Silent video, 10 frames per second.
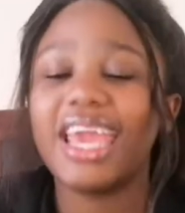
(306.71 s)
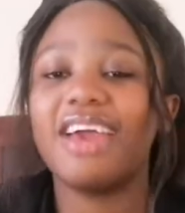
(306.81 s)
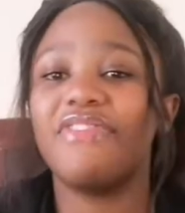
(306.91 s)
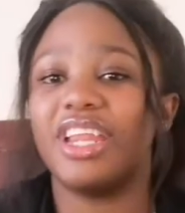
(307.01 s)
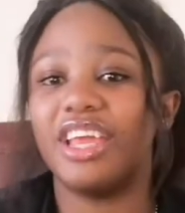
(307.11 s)

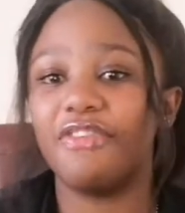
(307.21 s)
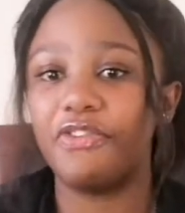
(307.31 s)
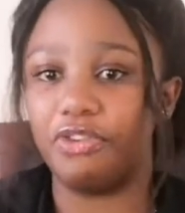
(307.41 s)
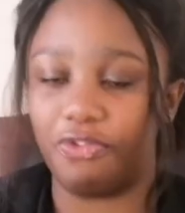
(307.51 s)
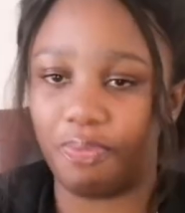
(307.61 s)
Even
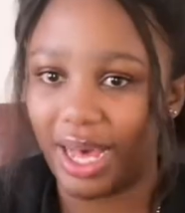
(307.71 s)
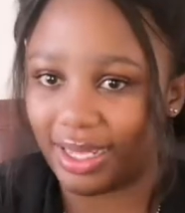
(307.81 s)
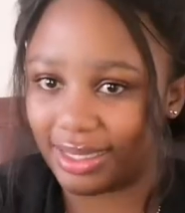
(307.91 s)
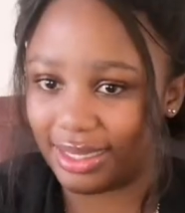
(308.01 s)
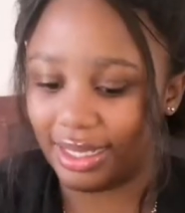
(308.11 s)
if you've
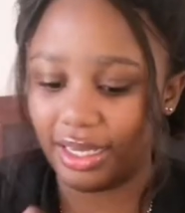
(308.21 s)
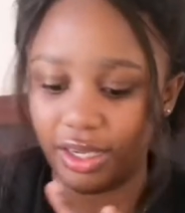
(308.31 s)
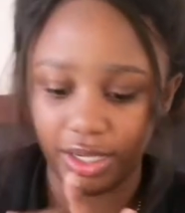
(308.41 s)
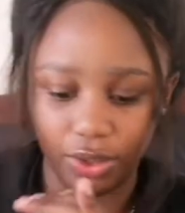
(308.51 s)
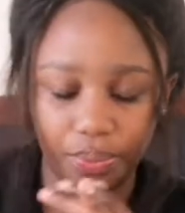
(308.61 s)
passed
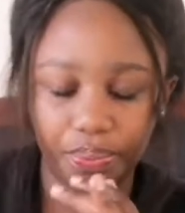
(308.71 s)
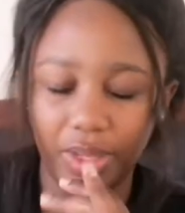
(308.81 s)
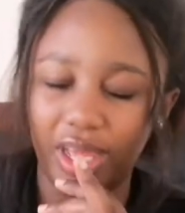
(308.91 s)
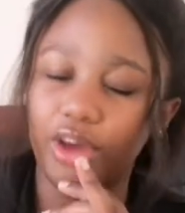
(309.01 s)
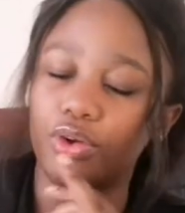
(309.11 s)

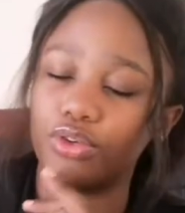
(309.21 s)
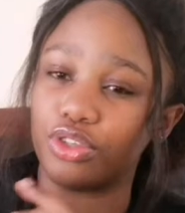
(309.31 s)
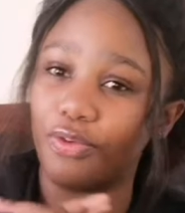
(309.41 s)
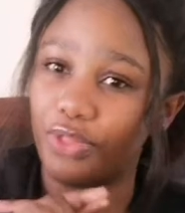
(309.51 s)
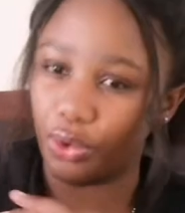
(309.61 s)

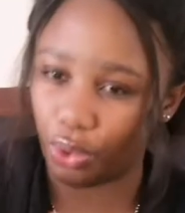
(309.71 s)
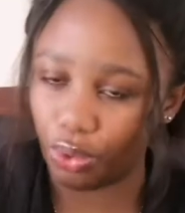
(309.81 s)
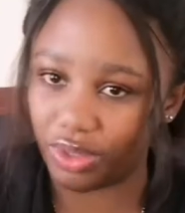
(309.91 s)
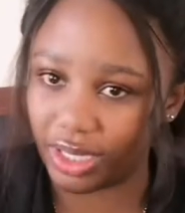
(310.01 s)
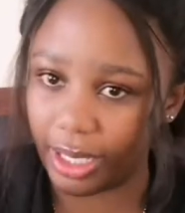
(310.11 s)
rules of the
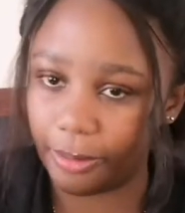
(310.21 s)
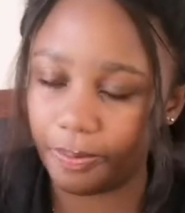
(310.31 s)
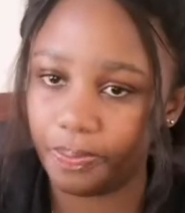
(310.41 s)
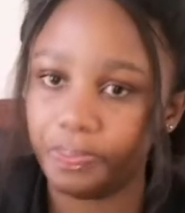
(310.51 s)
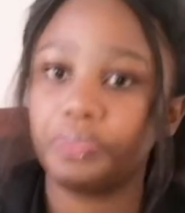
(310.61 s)
road, ne?
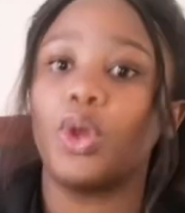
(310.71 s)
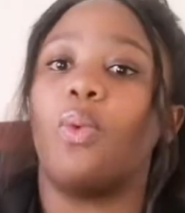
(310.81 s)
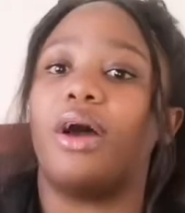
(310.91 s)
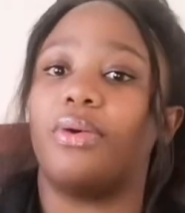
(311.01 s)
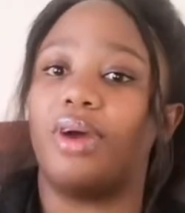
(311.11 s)

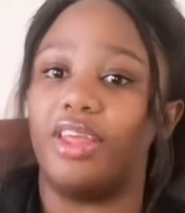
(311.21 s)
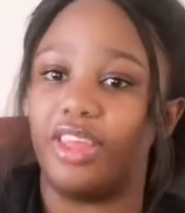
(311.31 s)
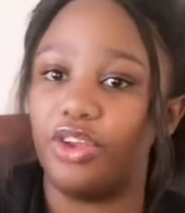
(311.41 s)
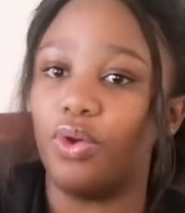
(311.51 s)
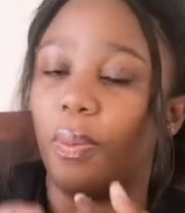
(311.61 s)

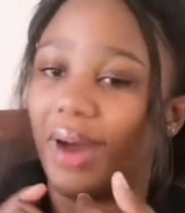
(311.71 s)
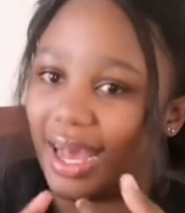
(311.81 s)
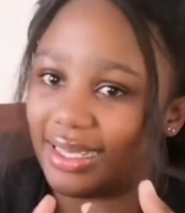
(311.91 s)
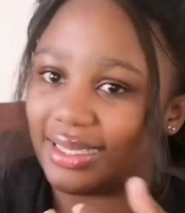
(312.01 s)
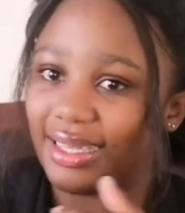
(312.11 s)
And then you
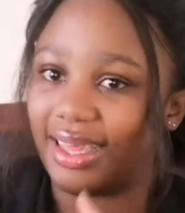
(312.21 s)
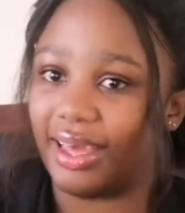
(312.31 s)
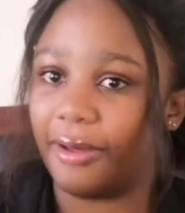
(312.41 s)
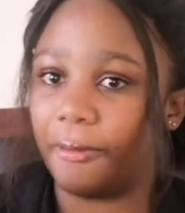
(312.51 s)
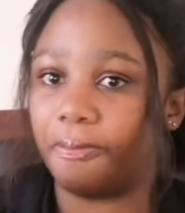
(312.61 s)
pass
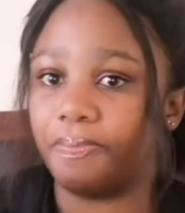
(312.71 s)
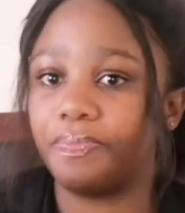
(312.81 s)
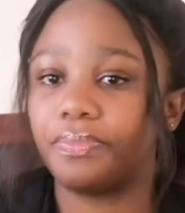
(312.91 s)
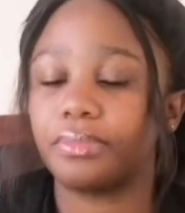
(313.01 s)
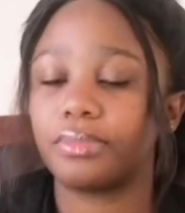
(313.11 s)
the